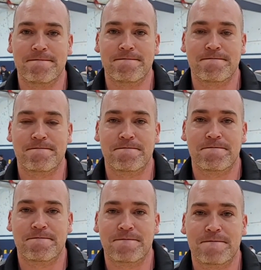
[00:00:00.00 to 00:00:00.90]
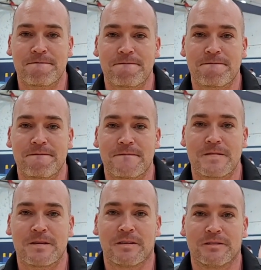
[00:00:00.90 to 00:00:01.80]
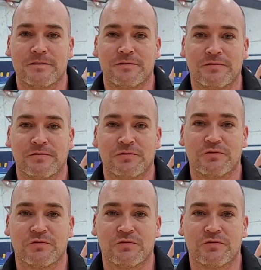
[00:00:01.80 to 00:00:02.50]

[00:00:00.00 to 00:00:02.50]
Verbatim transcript: what what was something that you struggled with?